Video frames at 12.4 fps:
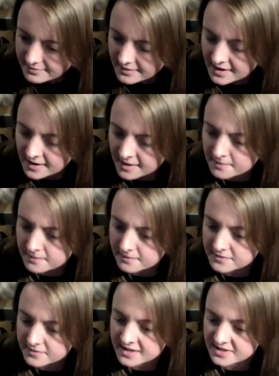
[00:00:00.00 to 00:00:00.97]

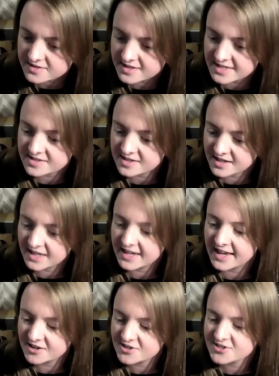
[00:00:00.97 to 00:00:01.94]
It's the
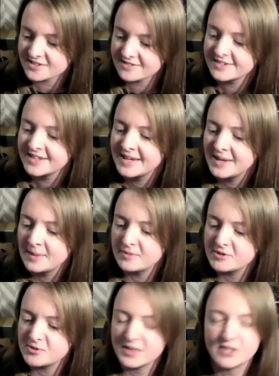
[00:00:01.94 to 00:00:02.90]
connection
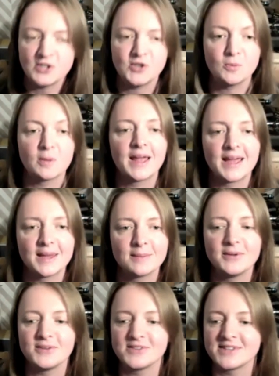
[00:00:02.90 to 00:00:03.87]
between you
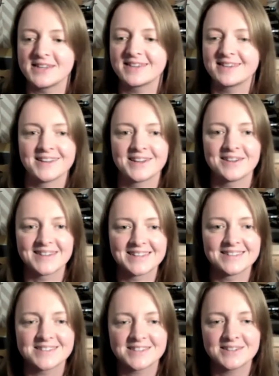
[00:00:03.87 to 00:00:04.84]
playing music and
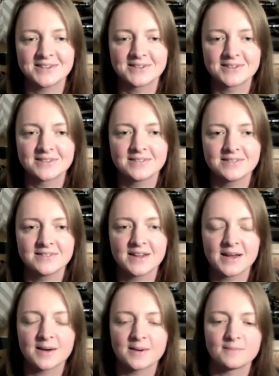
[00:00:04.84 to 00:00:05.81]
going into your
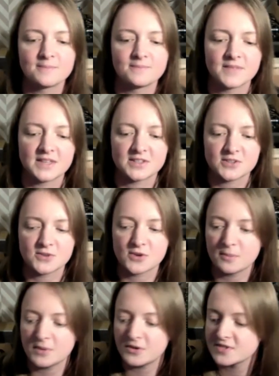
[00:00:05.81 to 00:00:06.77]

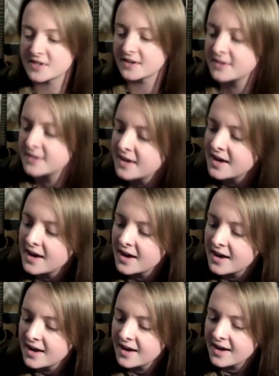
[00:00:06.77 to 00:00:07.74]
computer.
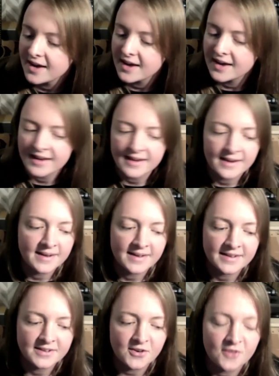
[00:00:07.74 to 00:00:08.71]

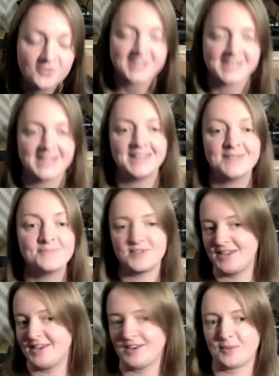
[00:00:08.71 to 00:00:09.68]
And obviously you
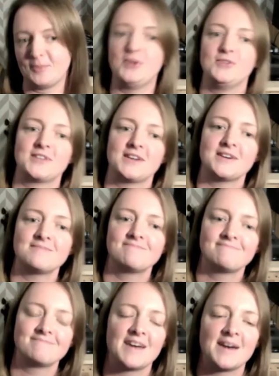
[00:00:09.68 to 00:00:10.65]
need a computer.
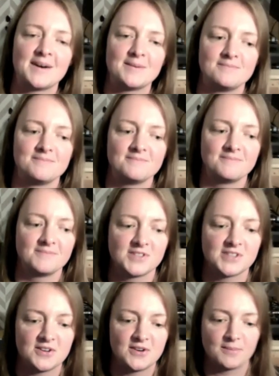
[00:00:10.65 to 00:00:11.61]

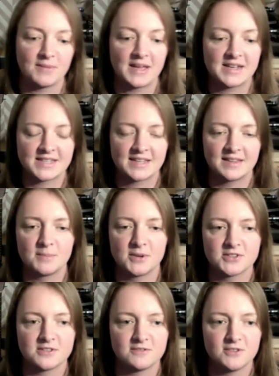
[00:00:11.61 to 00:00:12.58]
So I'm guessing that
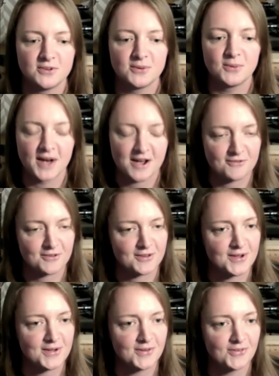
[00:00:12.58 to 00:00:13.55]
most of you will have one of
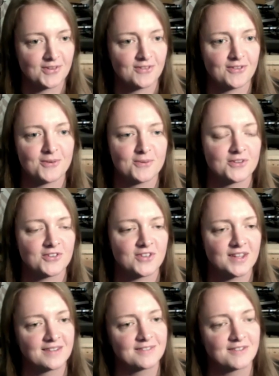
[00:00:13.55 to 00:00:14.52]
those because you're
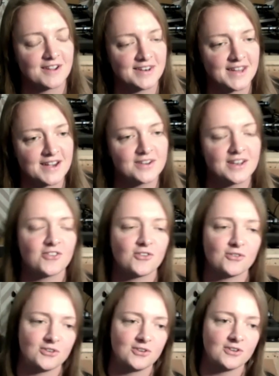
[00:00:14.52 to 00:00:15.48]
watching right now,
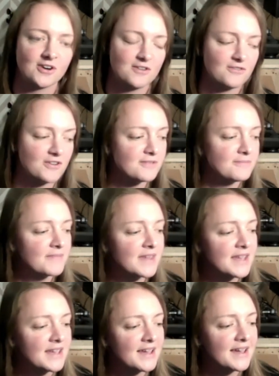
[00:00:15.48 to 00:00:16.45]
unless you're on your iPhone.
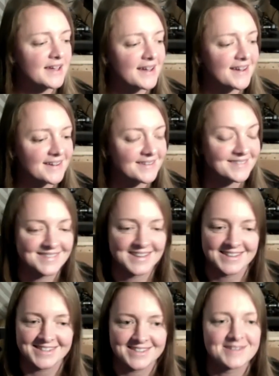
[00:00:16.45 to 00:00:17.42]

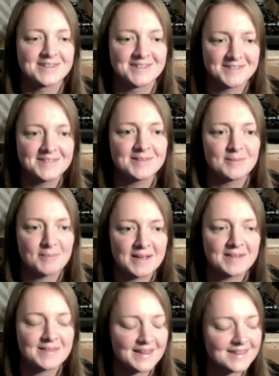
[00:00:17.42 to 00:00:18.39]
That's the
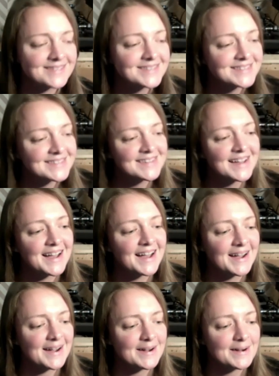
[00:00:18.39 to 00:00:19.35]
big thing.
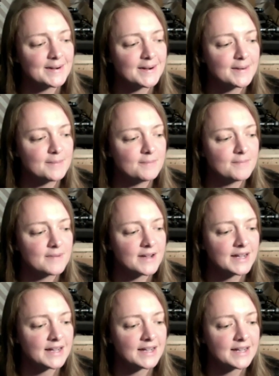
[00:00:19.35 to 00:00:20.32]

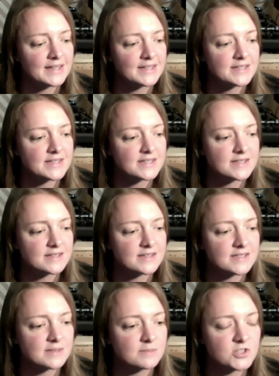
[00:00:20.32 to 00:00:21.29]
And
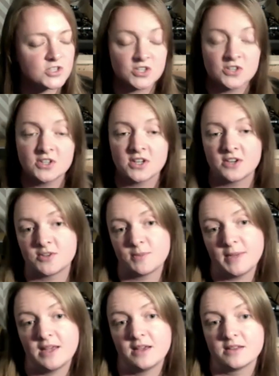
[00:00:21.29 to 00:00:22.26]
some studio
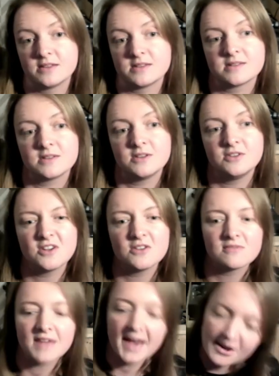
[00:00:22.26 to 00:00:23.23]
speakers. You
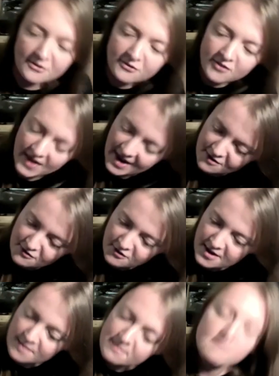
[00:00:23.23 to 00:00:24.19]
don't have to have
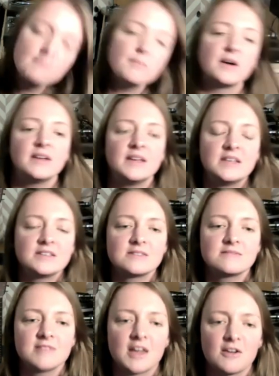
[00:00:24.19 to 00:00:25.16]
them, but
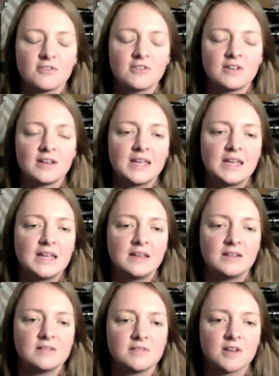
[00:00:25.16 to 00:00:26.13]
it's
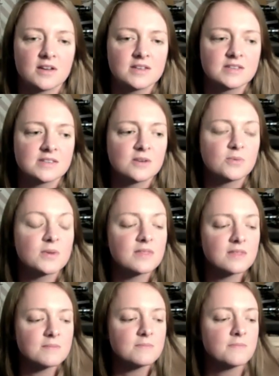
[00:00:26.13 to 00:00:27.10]
definitely nicer
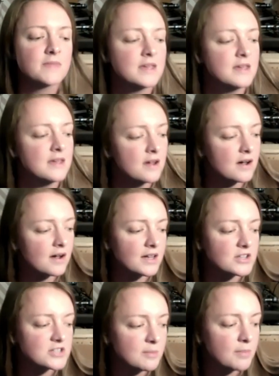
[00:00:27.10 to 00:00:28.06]
with them. I
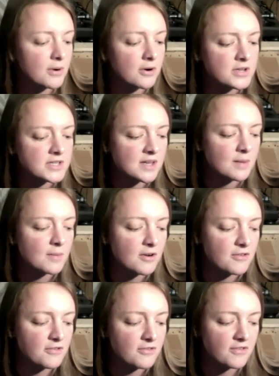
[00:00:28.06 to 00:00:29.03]
actually borrowed some
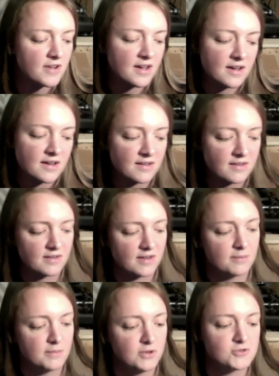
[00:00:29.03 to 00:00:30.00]
off
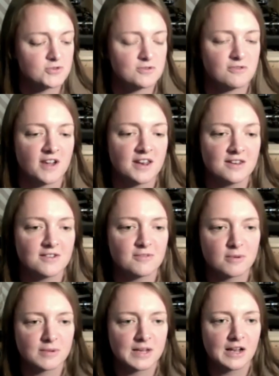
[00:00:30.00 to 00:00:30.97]
a mutual friend
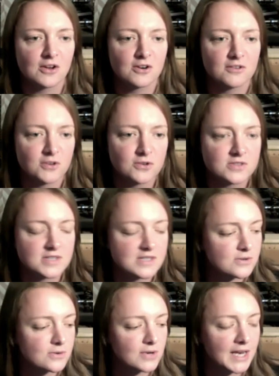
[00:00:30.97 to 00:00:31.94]
of probably a lot of yours.
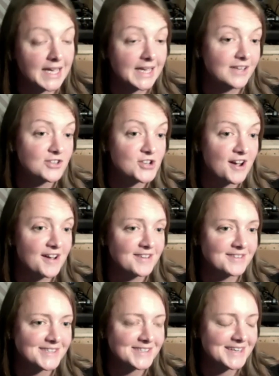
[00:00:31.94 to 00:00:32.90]
He's called Lee
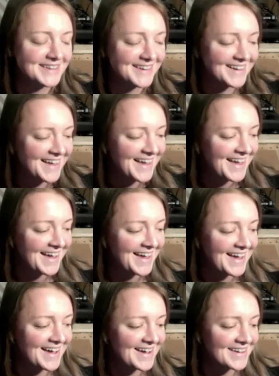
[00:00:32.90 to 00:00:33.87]
Chance.
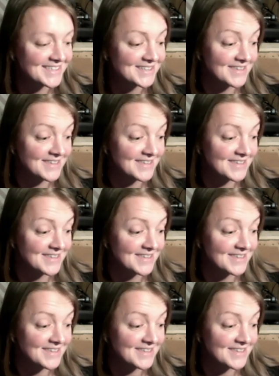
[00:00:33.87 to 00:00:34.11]
So